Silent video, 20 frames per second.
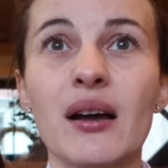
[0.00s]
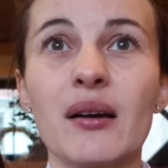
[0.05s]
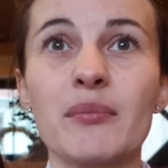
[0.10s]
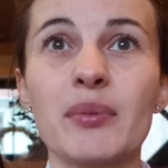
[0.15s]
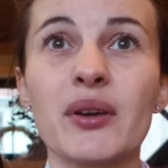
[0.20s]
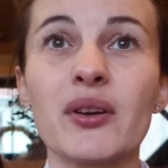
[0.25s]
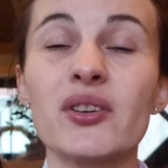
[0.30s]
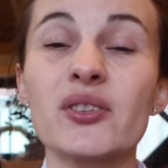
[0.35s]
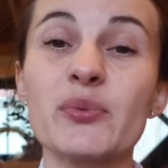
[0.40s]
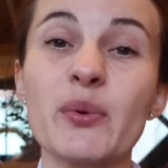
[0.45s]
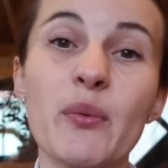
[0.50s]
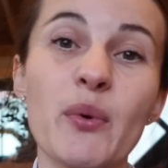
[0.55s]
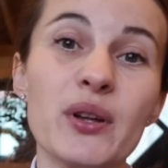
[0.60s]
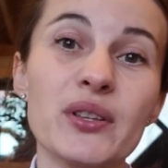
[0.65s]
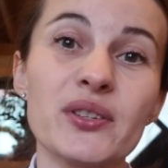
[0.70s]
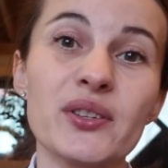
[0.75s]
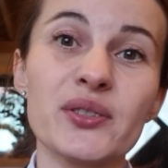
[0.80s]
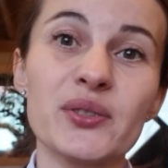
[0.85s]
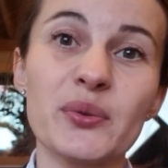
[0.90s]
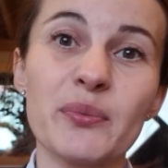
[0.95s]
Because we
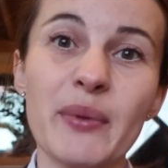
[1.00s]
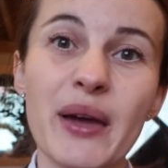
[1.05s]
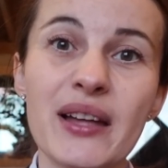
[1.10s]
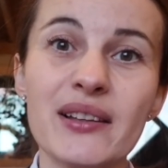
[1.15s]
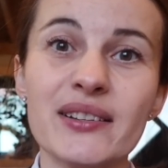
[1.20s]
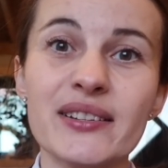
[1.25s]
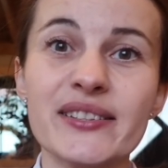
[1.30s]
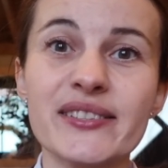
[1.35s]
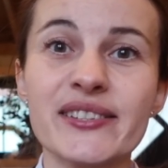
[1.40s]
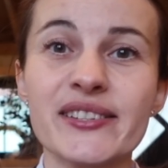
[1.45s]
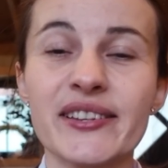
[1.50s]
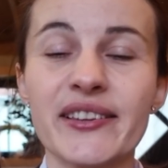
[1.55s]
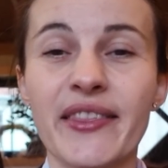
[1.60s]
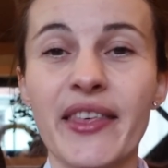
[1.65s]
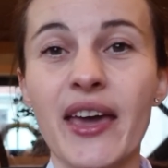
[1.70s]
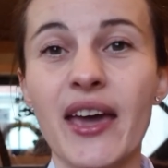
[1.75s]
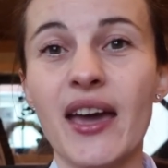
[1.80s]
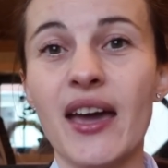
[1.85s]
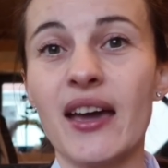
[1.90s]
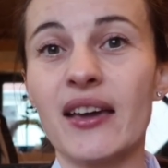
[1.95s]
wanted to balance
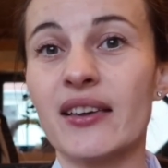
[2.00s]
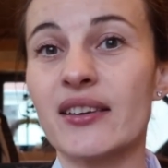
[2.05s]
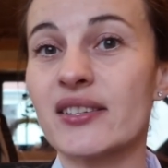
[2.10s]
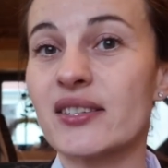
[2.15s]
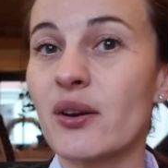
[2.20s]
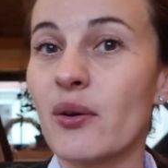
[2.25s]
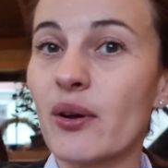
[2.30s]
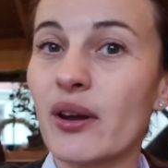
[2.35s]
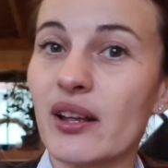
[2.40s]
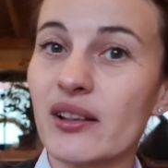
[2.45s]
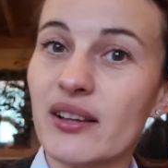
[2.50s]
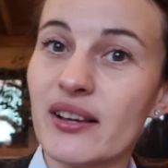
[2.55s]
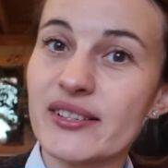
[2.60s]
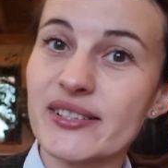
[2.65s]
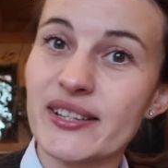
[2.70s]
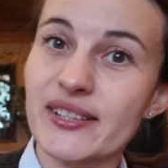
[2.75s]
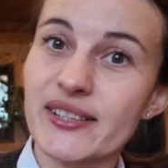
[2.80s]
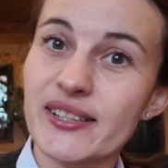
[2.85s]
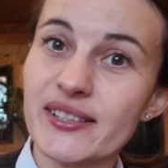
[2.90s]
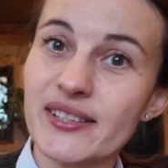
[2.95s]
the historical
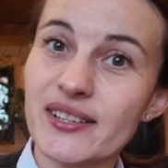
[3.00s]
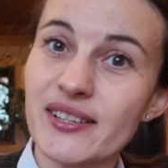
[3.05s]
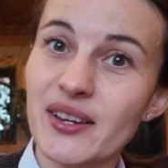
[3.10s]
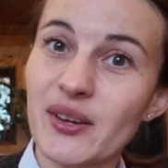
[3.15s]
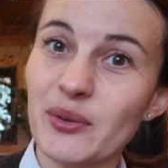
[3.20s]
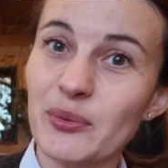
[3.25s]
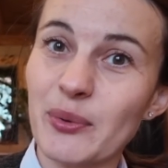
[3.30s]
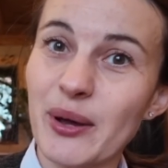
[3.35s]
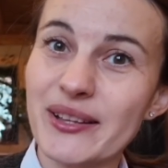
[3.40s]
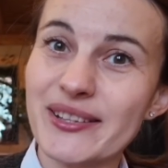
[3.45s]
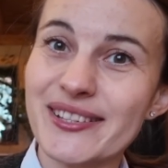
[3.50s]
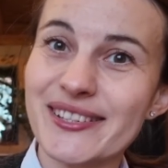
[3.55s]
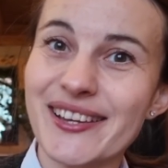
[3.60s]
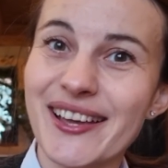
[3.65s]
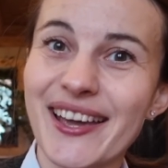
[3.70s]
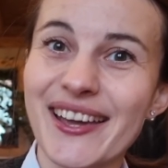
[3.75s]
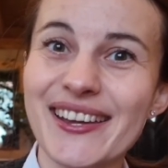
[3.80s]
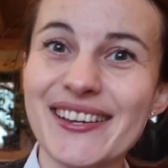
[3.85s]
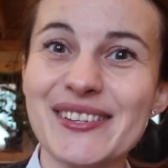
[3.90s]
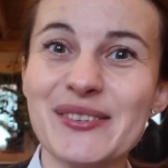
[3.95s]
authenticity on one
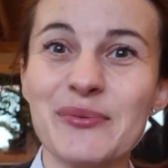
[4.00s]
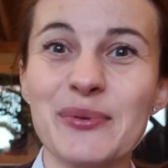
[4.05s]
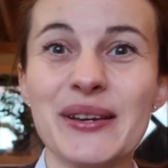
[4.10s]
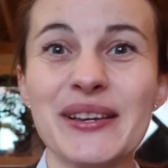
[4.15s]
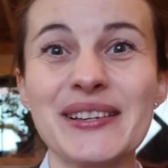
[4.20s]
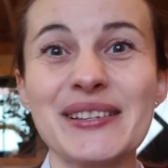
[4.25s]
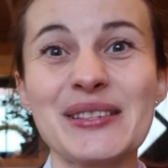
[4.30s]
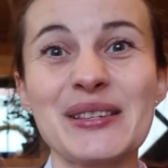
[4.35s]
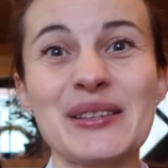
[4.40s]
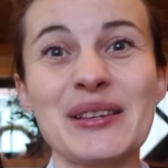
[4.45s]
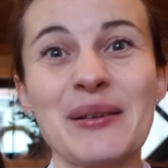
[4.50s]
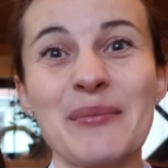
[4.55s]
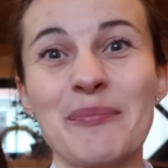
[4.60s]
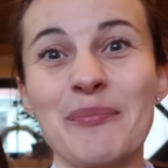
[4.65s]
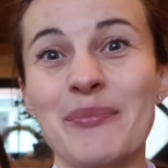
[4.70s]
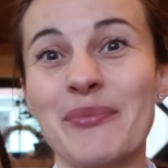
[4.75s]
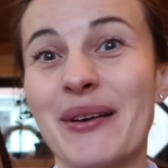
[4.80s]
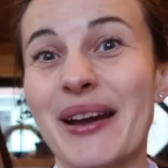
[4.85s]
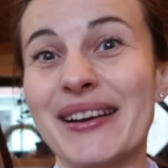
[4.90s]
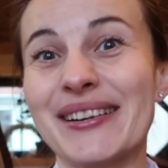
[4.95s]
side with
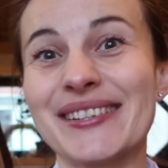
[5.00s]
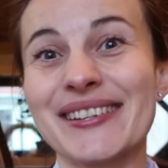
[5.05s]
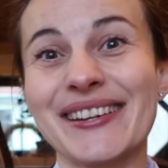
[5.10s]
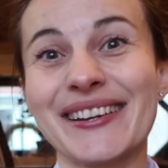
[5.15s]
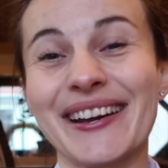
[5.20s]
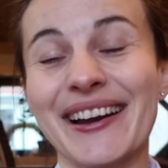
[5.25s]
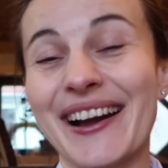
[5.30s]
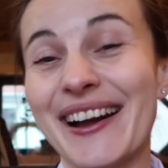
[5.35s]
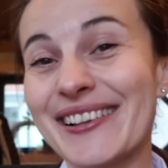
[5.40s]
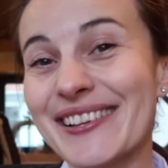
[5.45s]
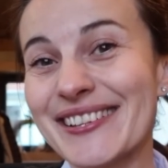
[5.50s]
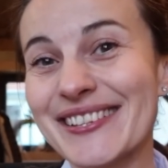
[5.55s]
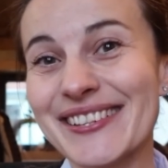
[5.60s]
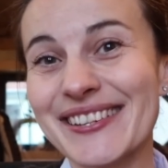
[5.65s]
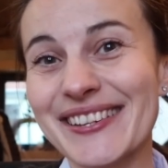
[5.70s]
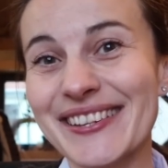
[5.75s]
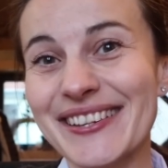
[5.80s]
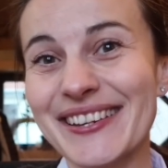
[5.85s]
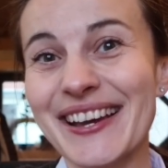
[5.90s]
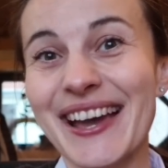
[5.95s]

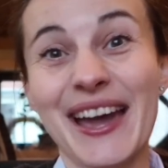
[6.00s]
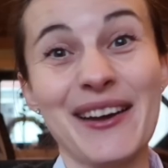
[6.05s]
practicality,